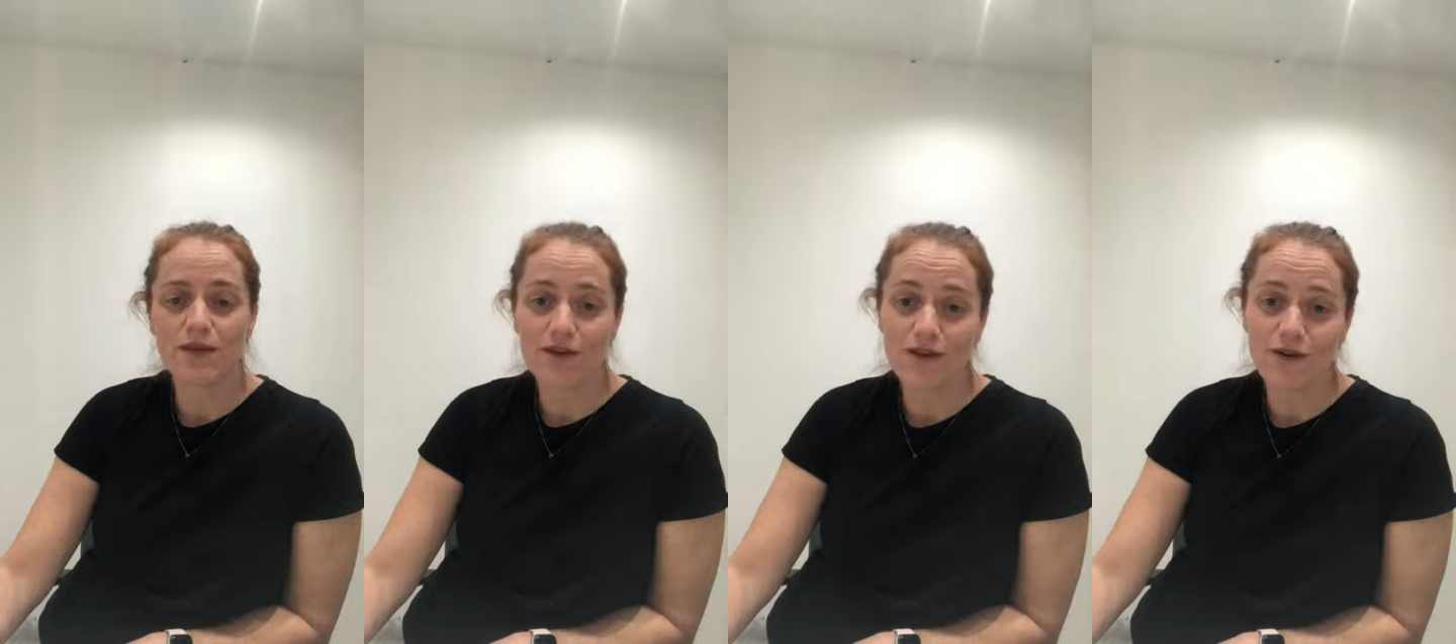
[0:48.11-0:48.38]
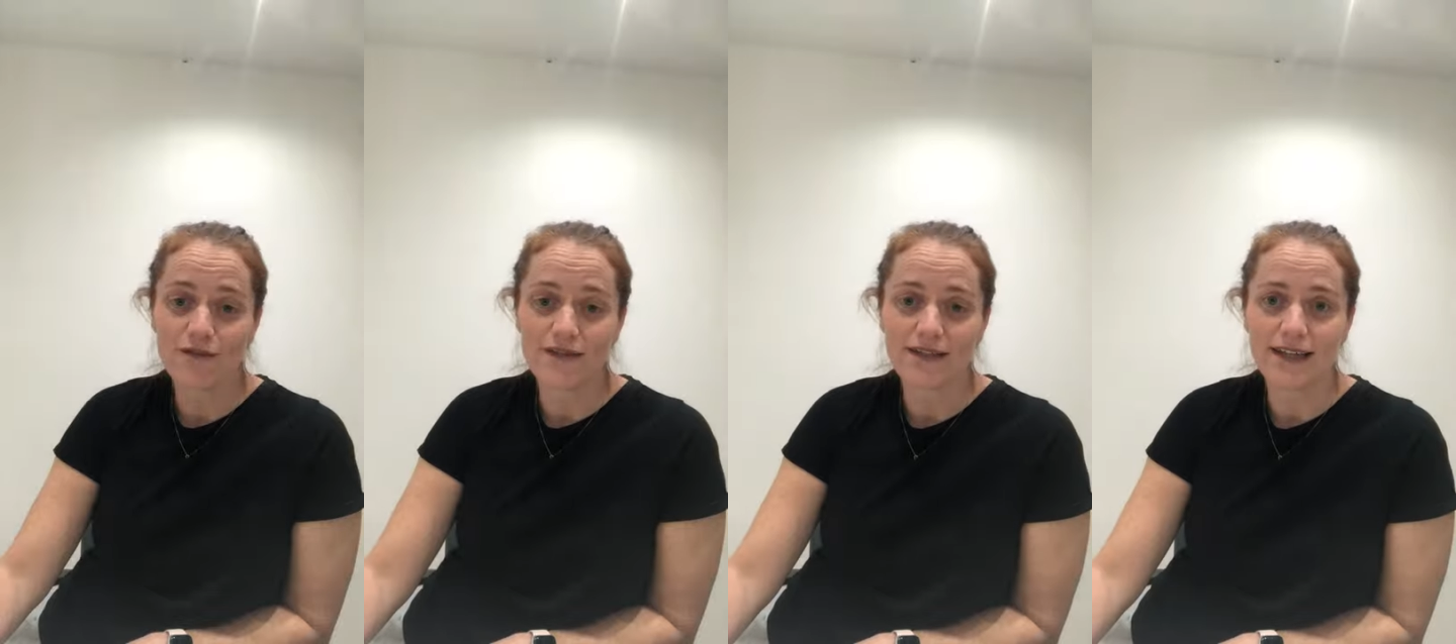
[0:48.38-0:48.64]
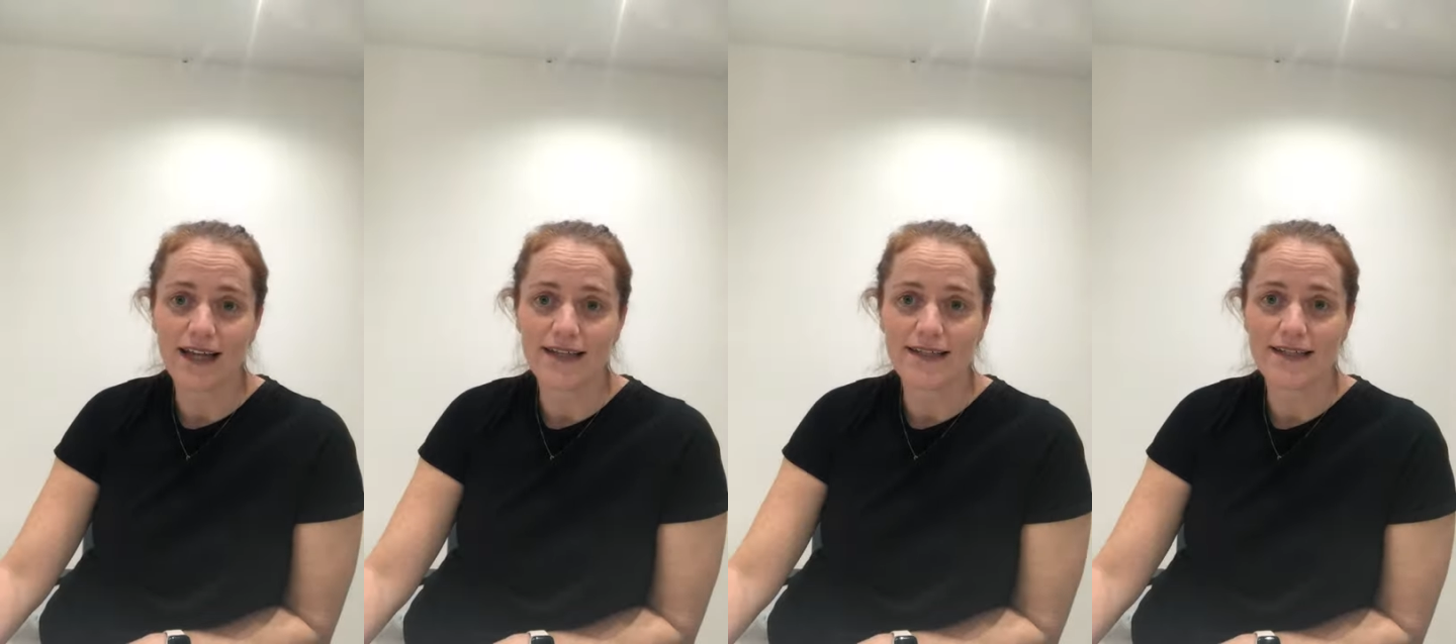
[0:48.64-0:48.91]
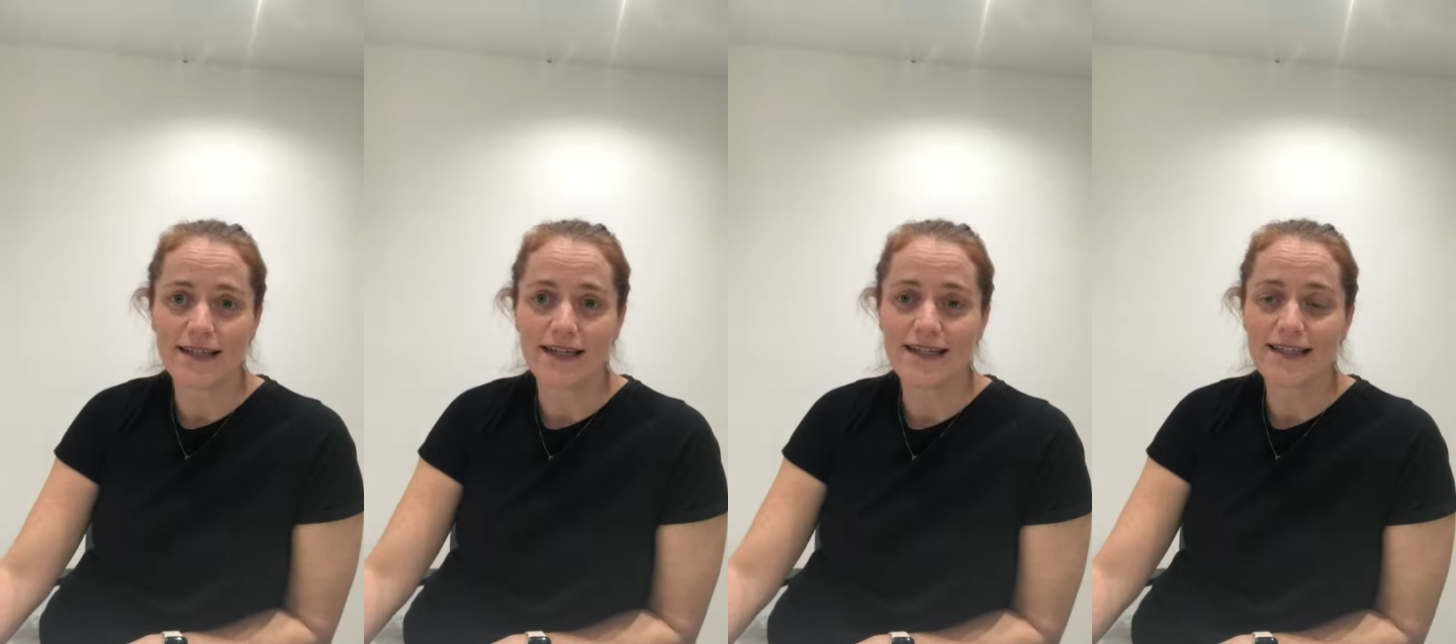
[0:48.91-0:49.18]
with
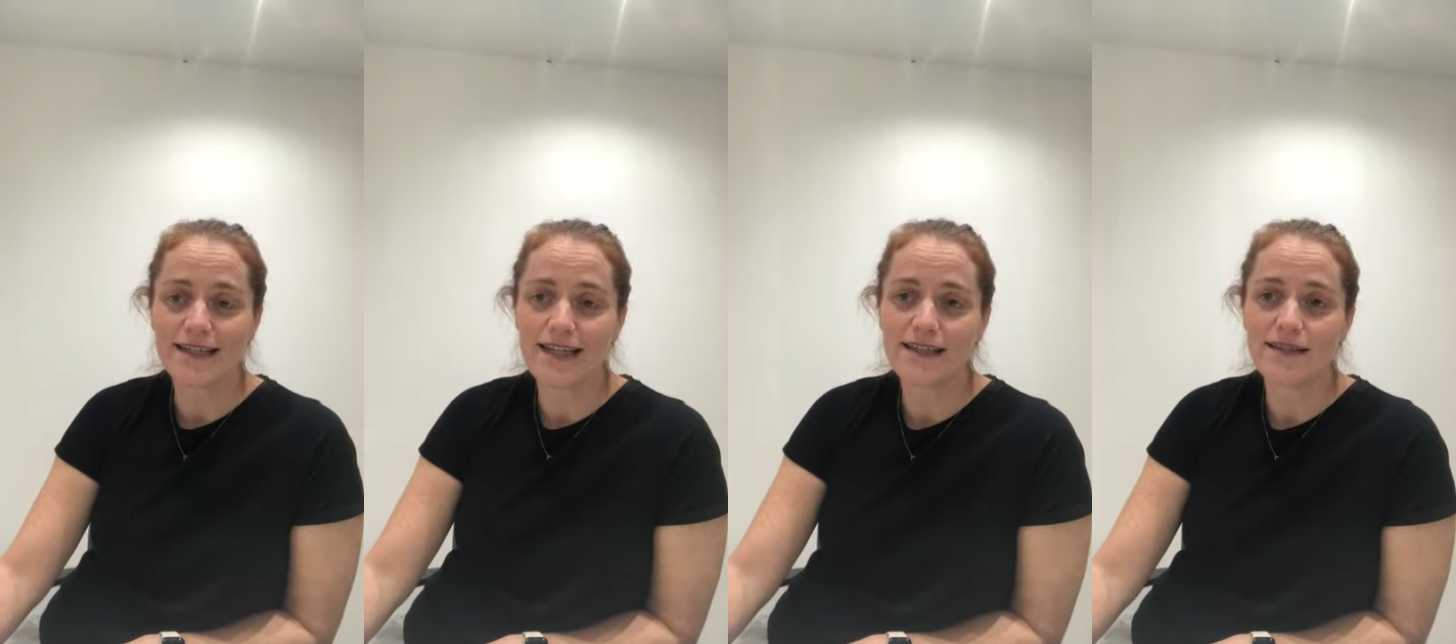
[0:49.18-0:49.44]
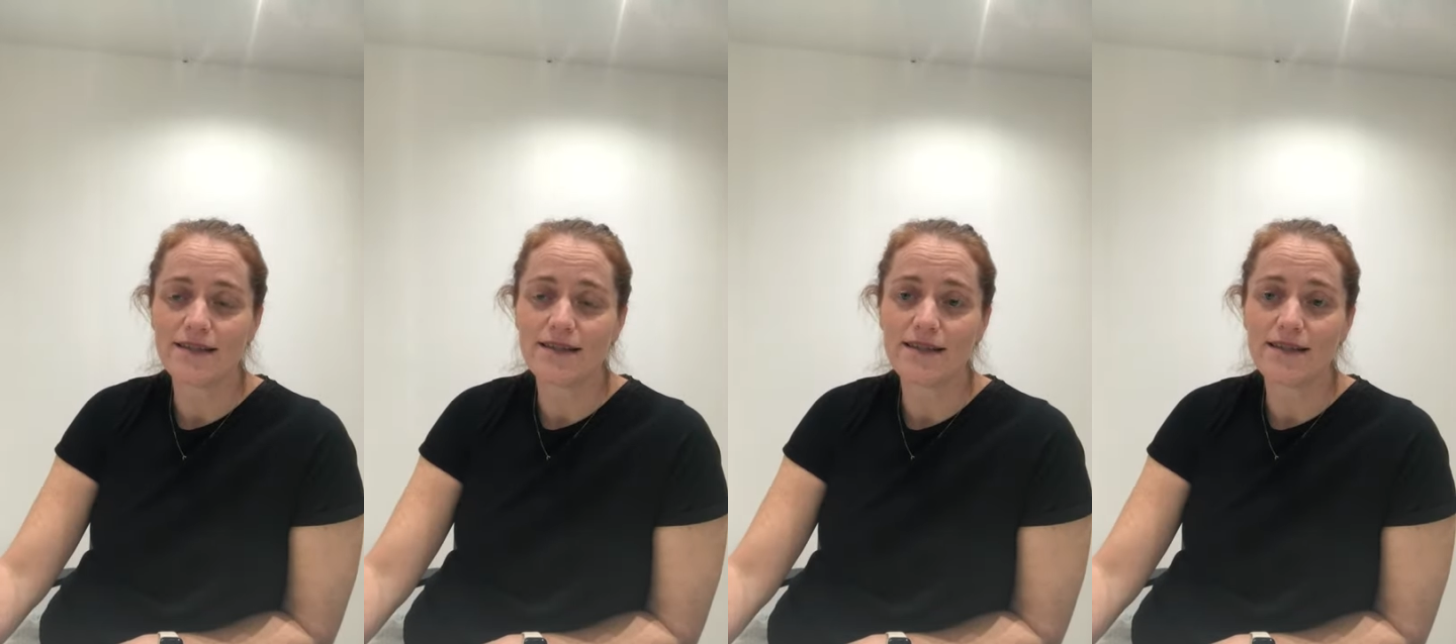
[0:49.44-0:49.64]
COVID-19 has led to